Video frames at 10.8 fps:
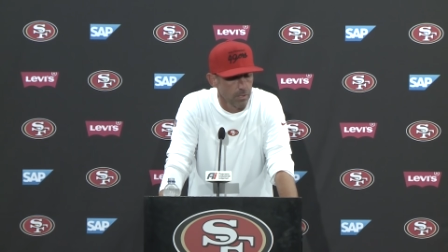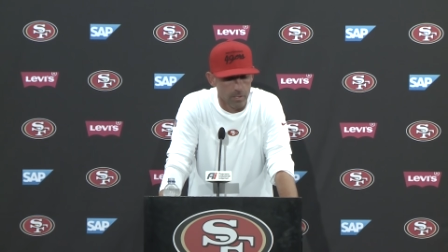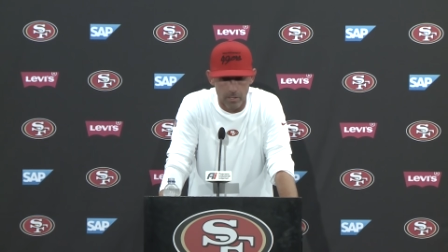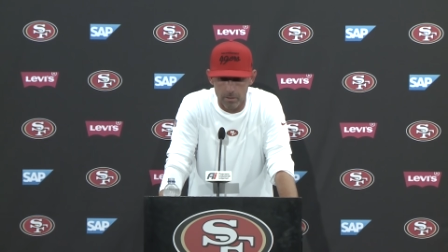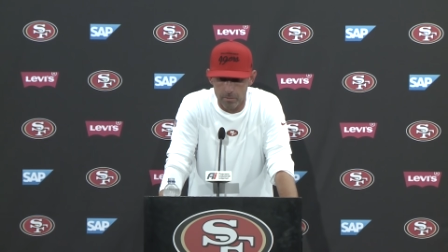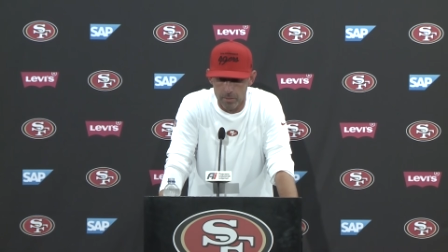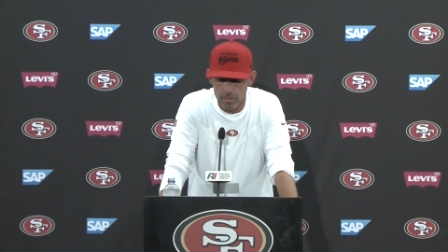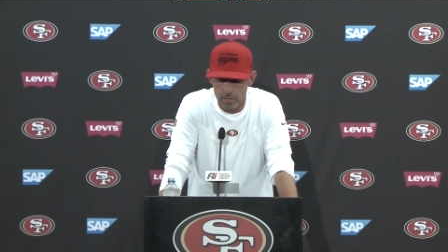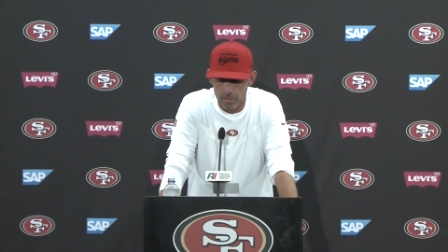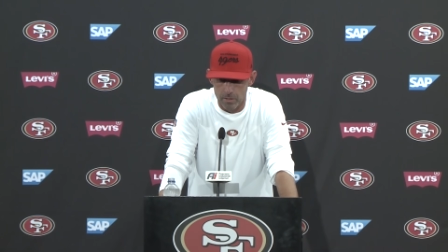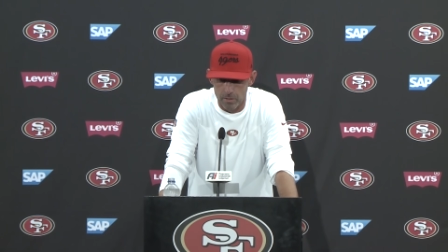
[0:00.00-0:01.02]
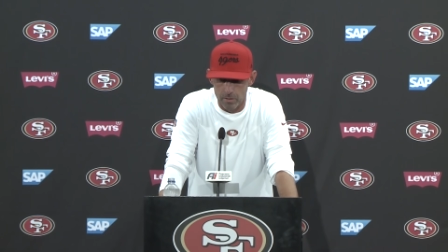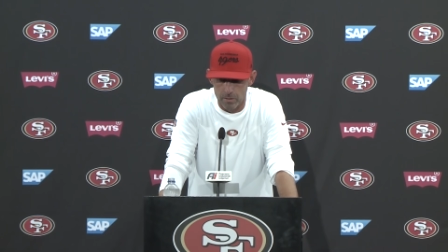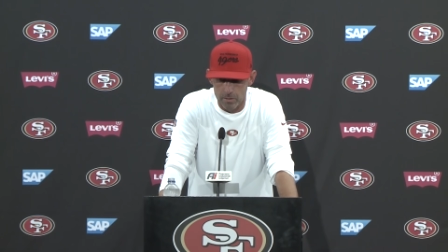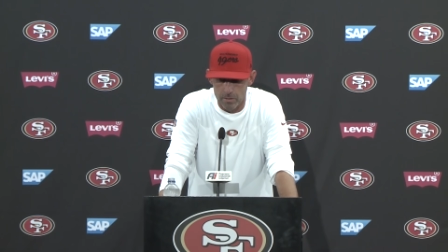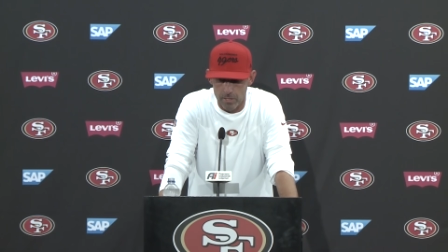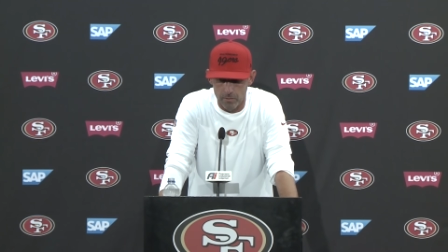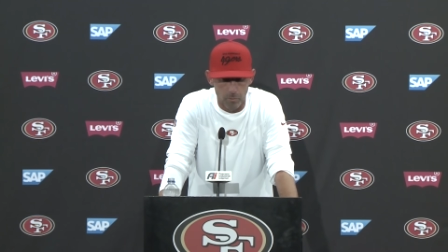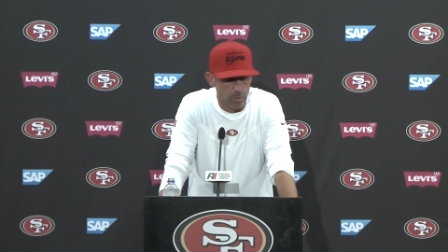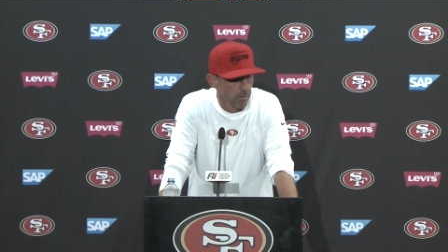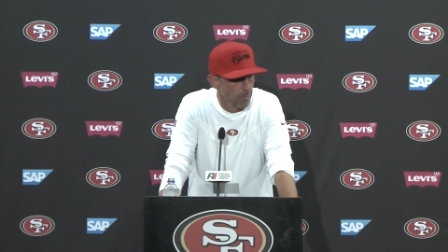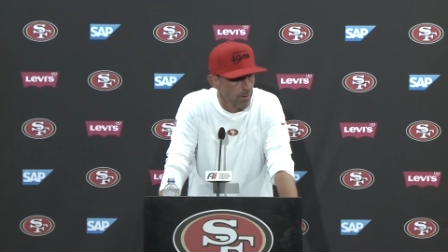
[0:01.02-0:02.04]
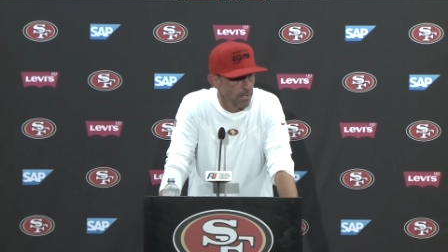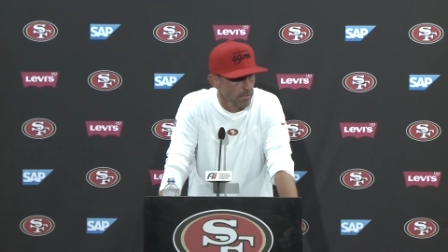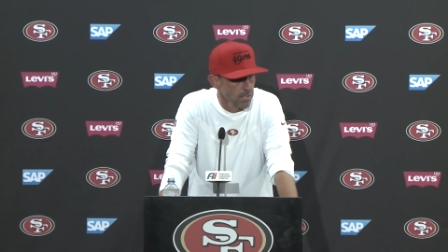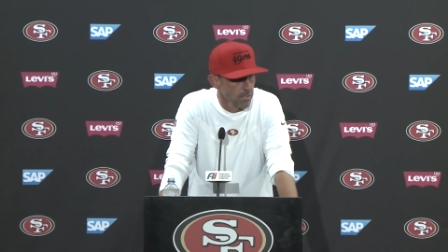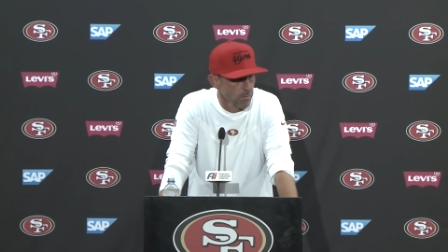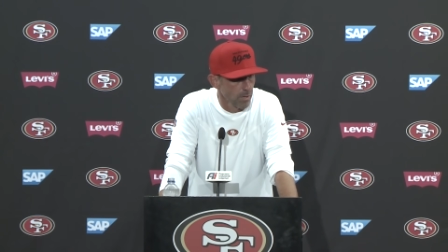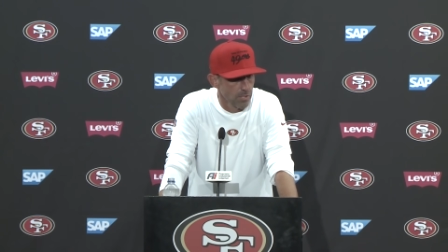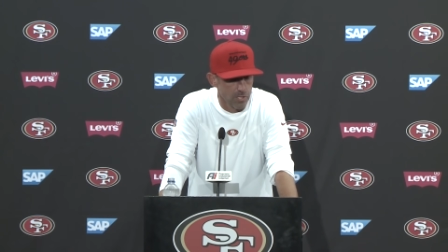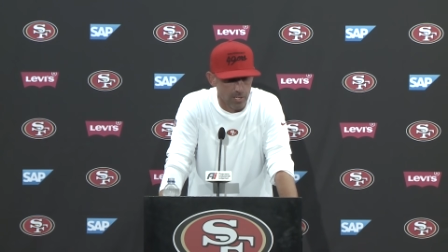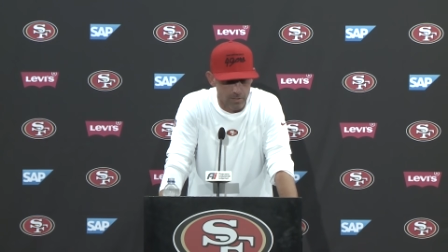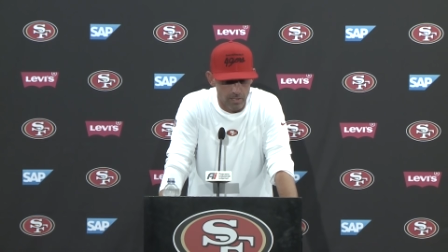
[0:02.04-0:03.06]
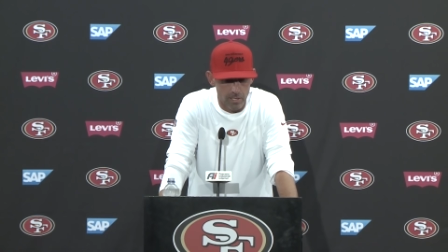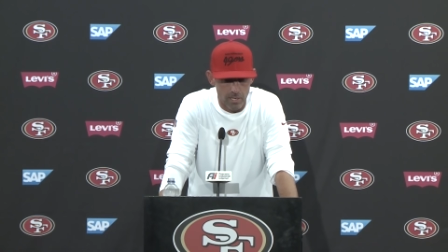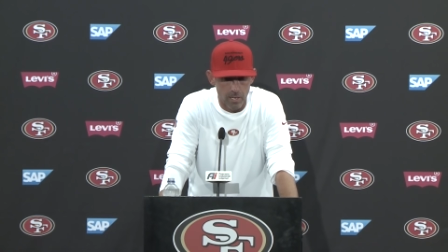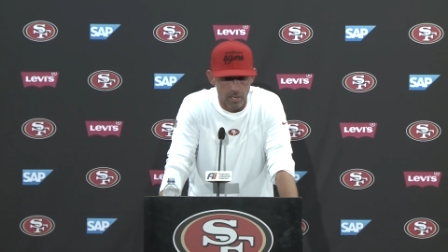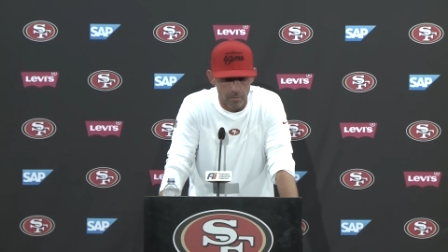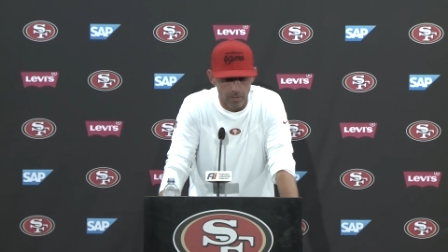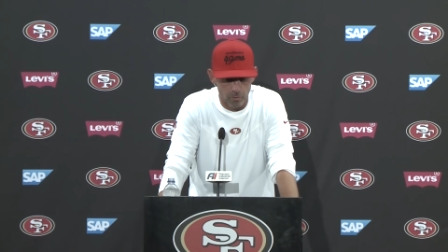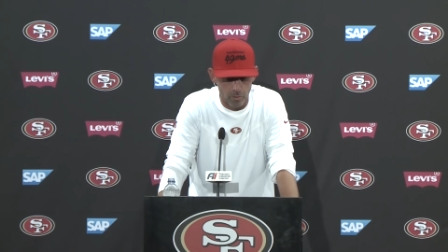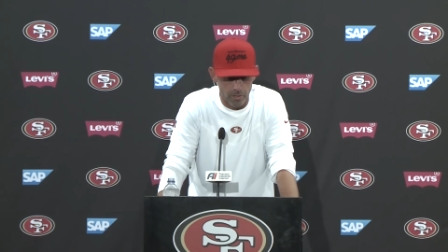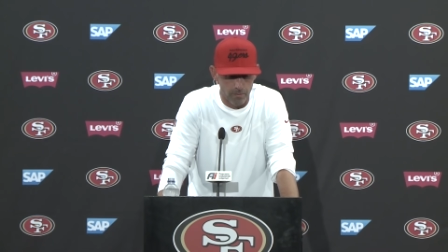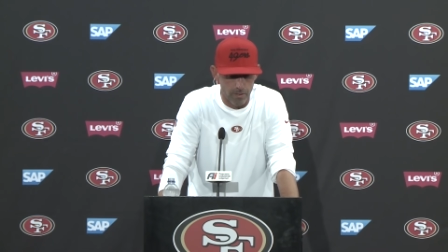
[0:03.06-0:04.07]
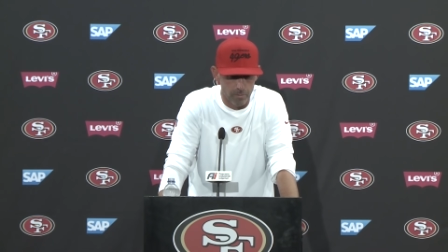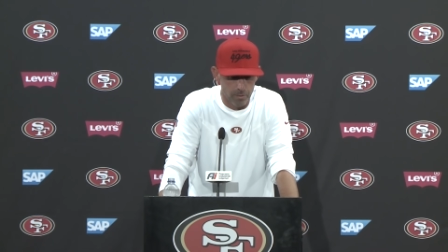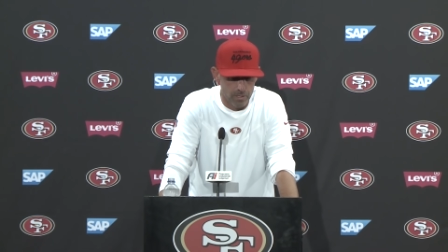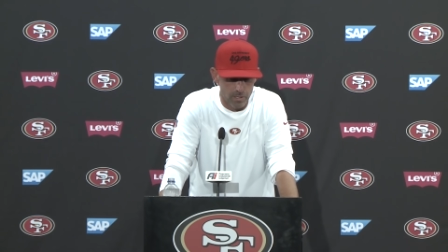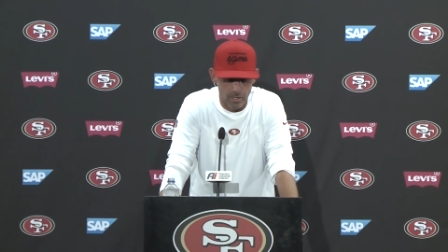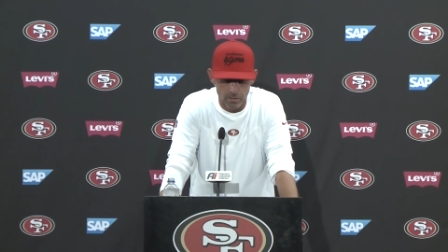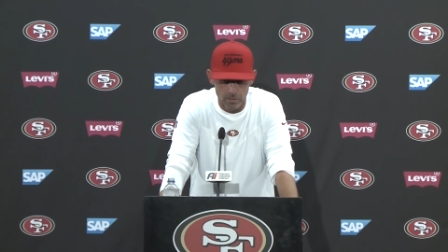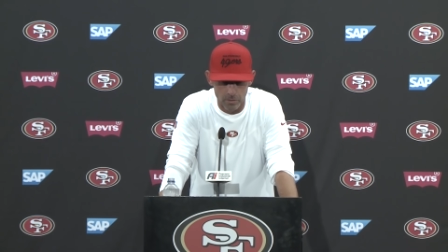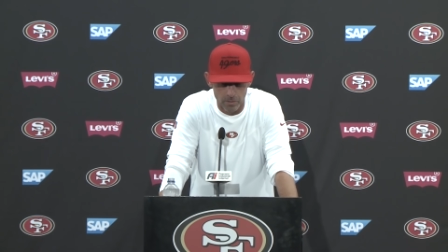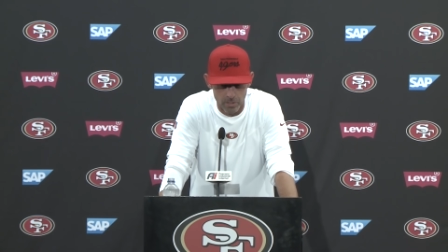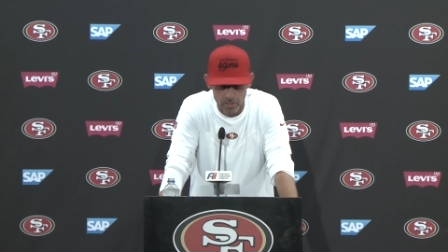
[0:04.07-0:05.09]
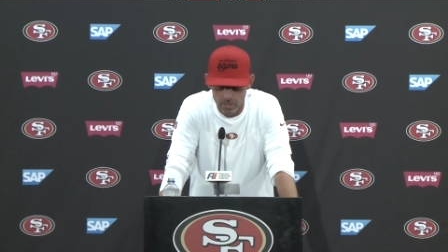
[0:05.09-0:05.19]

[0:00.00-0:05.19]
Um, you know, it's he hasn't been able to practice as much, and I think he got about 25 plays today too.